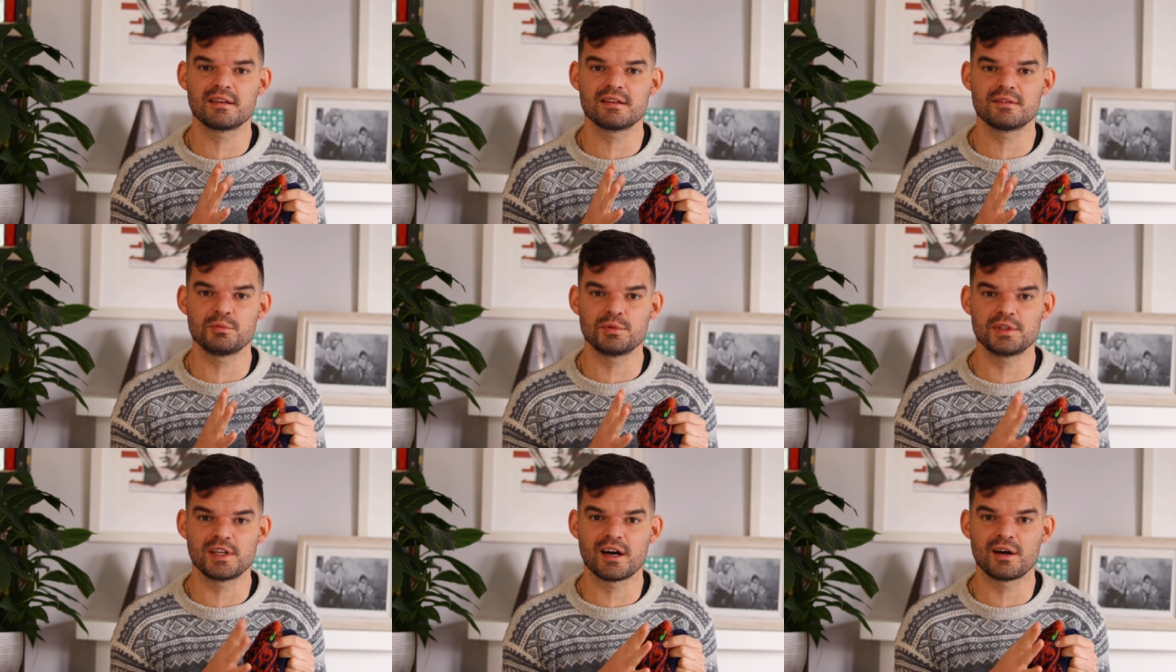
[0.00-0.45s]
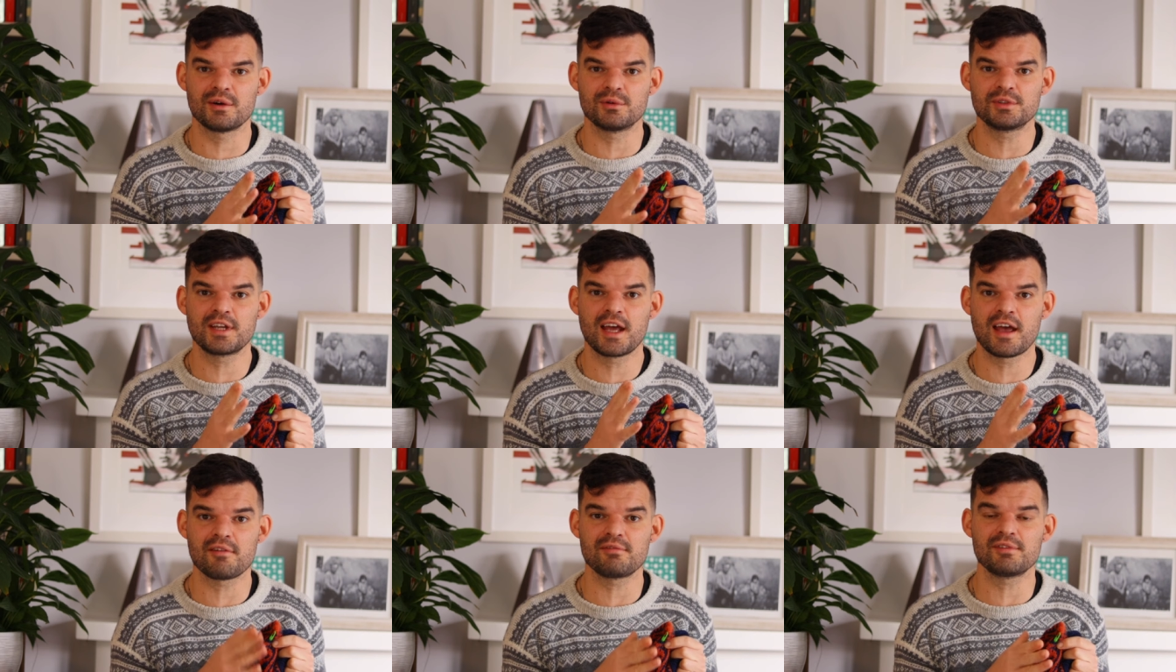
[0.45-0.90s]

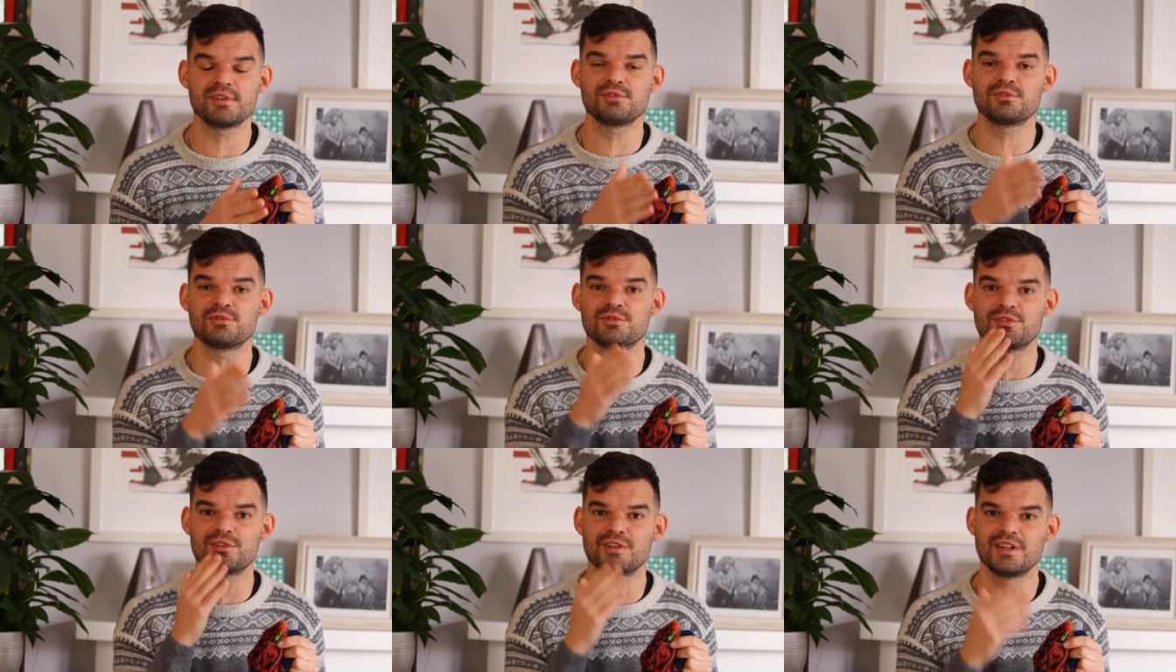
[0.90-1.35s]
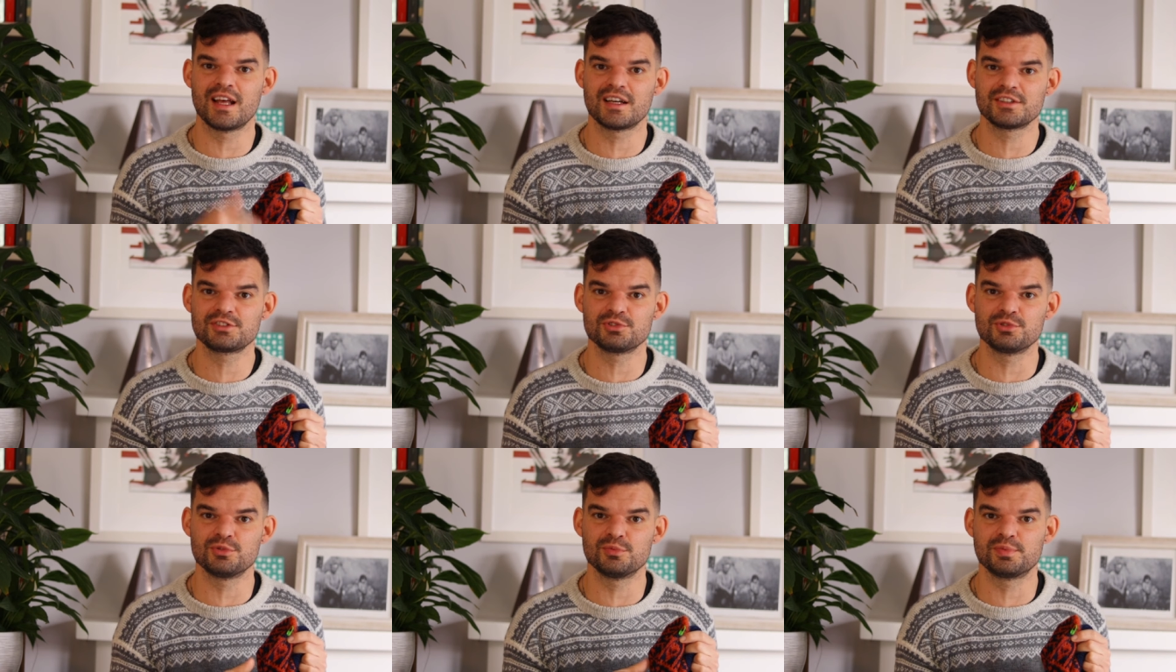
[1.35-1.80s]
without having to
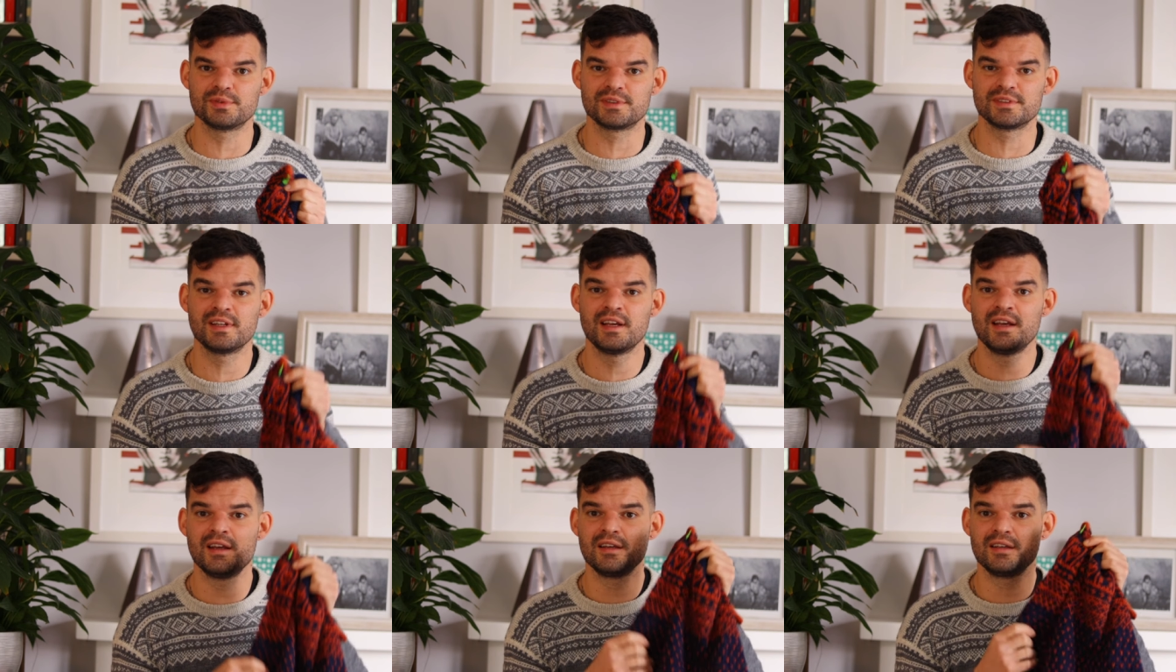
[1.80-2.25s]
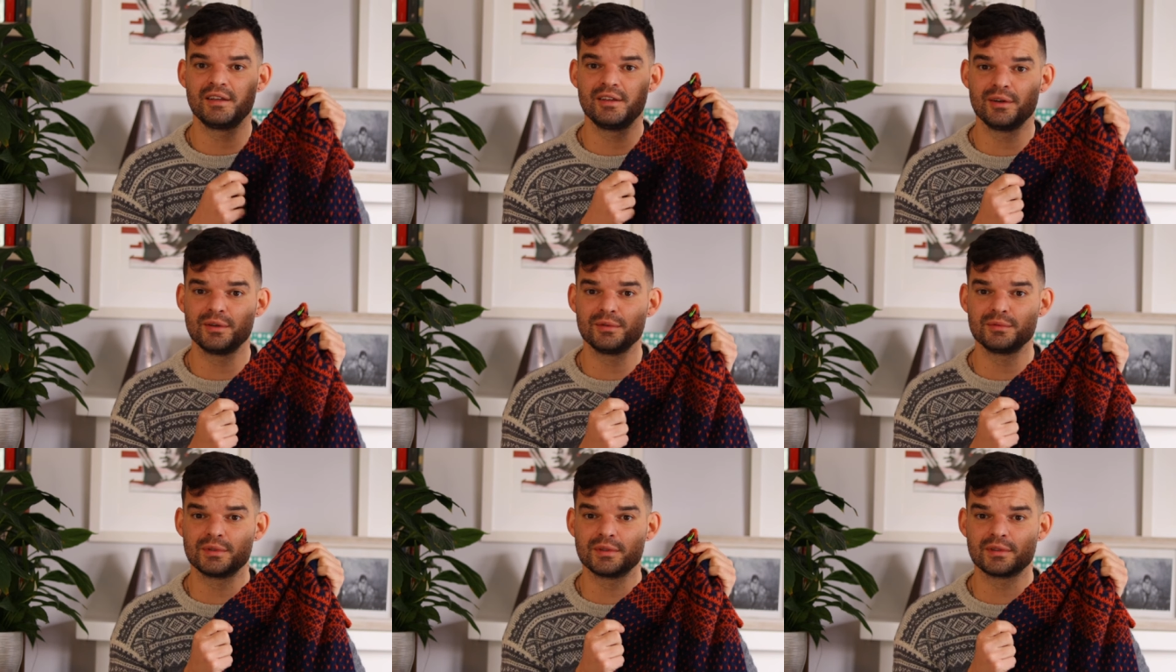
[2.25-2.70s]
slash open
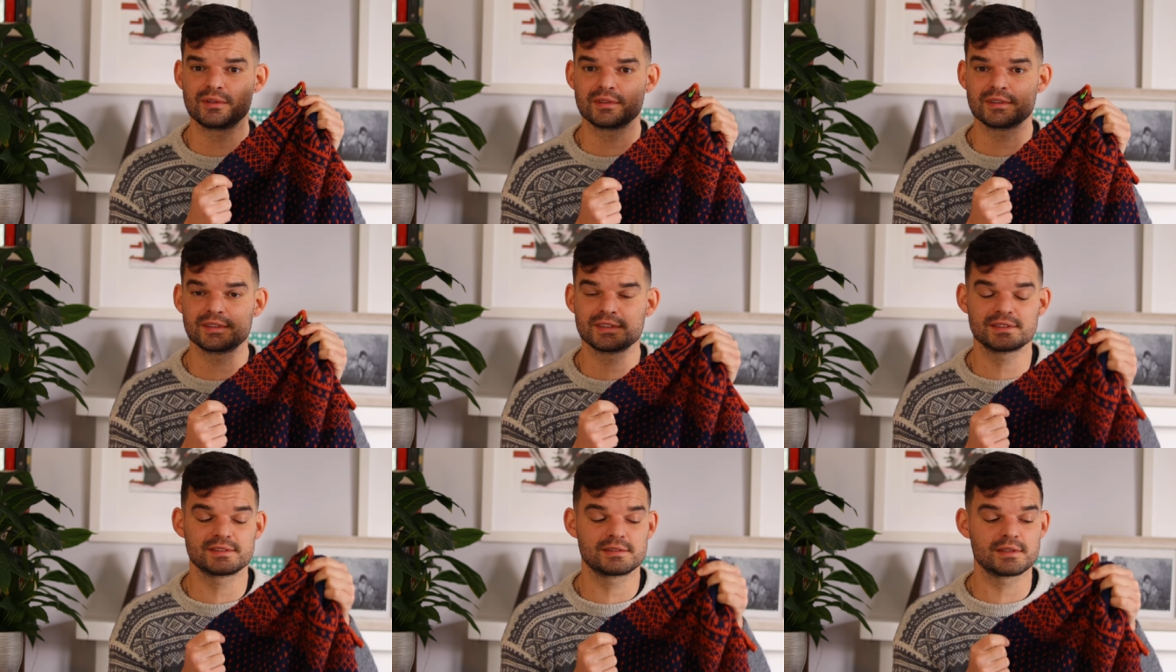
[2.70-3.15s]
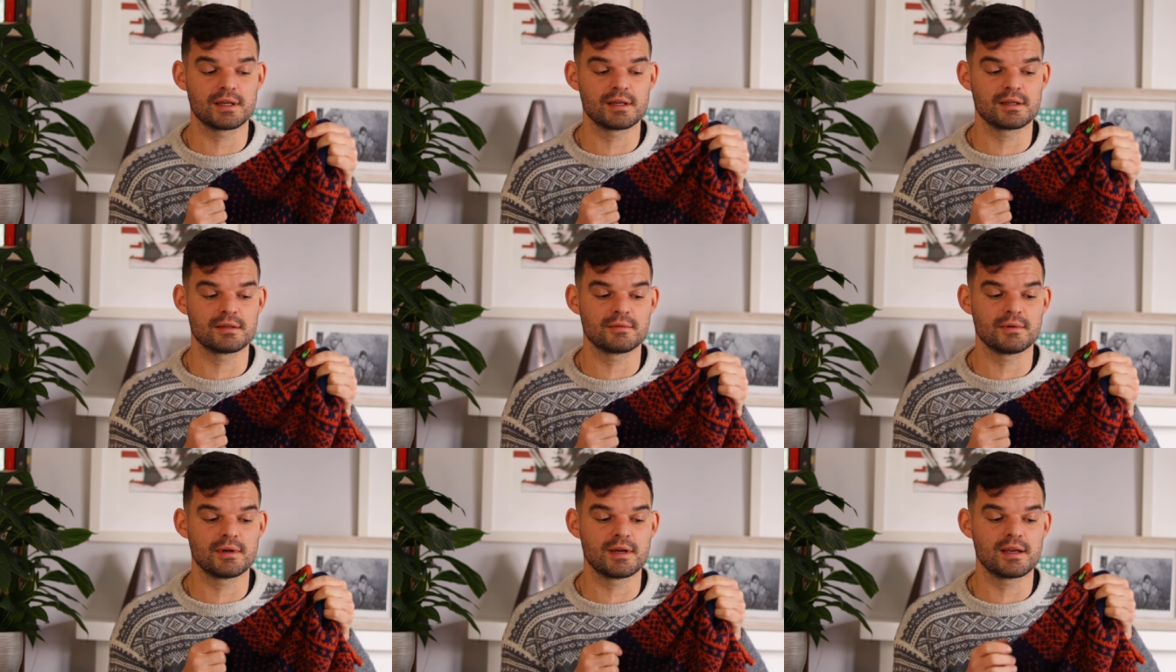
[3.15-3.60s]
your work straight
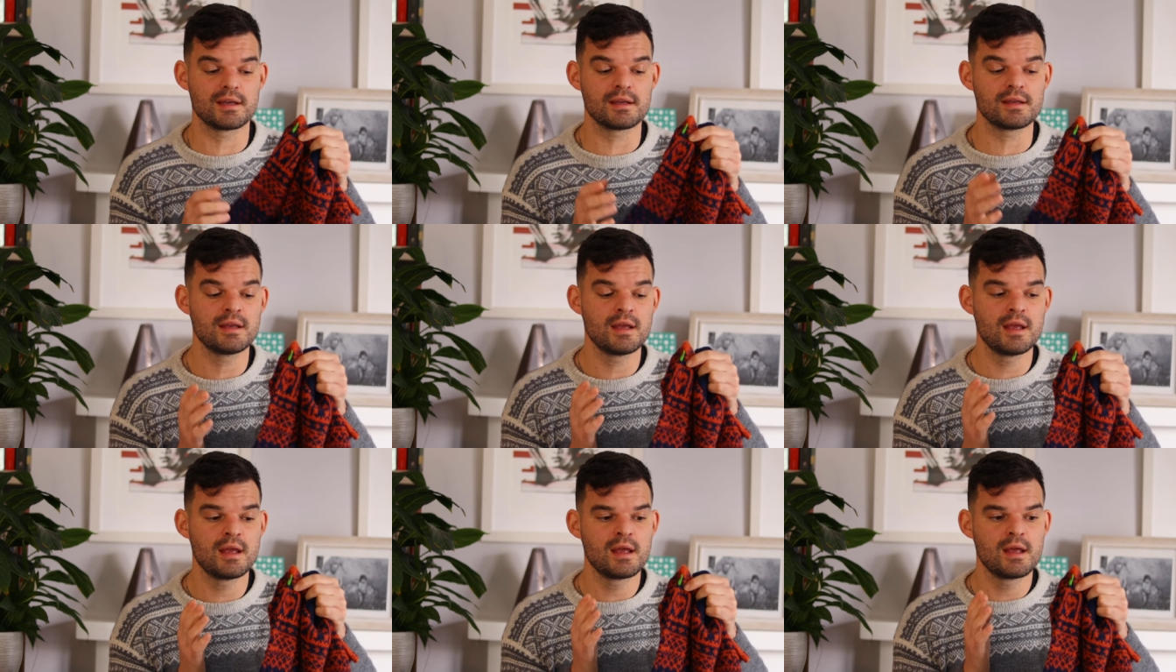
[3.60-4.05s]
away.